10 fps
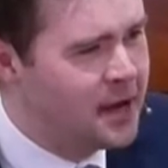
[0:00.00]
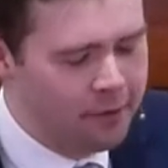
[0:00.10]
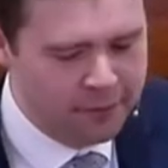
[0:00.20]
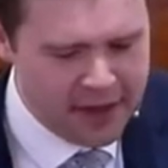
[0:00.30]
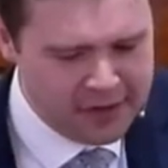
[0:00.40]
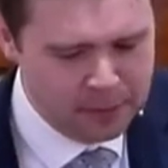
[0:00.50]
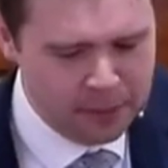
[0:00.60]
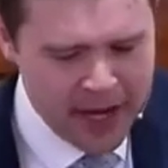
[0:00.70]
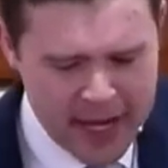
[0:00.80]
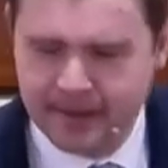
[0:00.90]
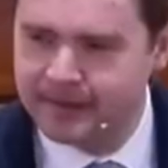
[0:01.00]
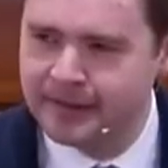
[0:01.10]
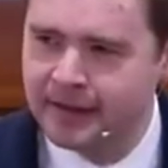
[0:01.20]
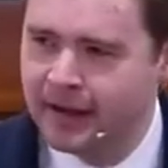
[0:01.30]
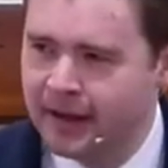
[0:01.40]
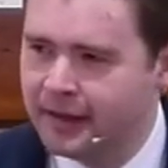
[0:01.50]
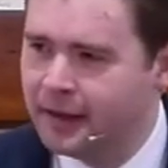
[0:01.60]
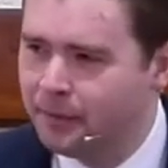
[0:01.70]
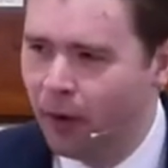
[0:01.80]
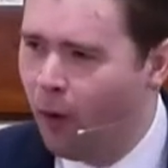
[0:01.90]
of this peace
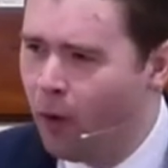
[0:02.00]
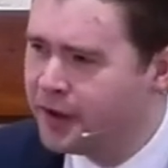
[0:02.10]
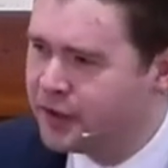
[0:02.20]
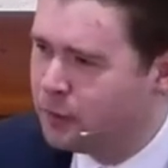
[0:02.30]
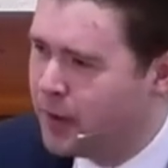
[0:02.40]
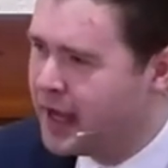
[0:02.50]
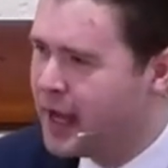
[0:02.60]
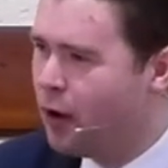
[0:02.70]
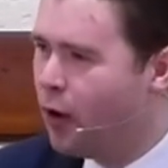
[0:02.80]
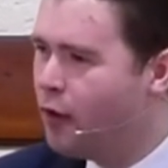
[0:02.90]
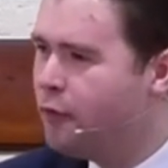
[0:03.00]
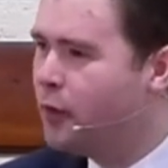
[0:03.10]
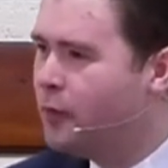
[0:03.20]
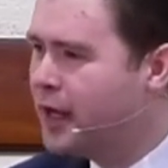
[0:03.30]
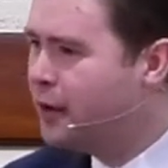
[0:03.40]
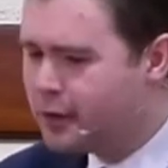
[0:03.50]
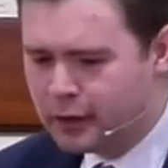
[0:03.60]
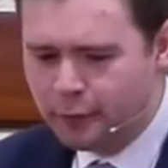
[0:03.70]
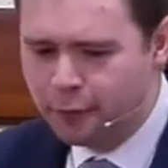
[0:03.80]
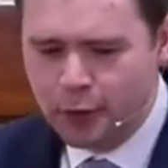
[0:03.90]
that Paul is speaking of when we look at
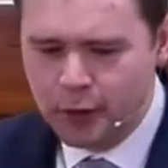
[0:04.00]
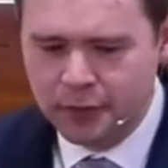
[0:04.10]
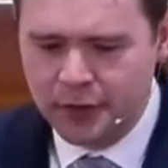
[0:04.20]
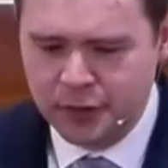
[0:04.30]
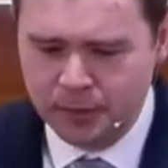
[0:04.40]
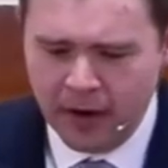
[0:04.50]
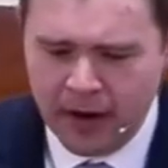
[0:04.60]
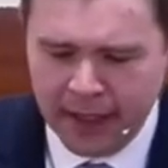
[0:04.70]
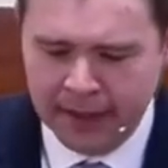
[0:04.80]
the fruit of the Spirit.